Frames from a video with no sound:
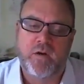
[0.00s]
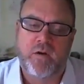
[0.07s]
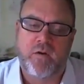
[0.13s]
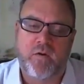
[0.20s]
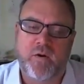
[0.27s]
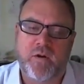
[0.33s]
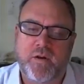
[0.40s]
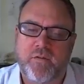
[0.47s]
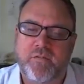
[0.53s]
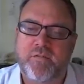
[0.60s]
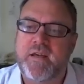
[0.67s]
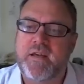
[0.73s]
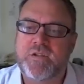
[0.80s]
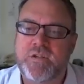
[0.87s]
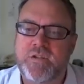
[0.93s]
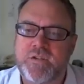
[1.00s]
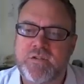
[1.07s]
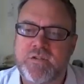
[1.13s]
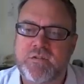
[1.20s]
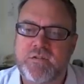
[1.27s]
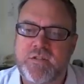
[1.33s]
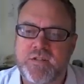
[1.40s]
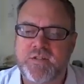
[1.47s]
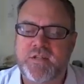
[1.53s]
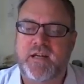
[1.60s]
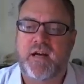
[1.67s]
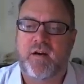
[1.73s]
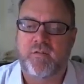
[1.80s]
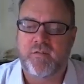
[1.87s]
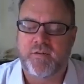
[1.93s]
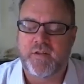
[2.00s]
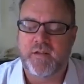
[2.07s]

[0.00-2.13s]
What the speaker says: organizations discount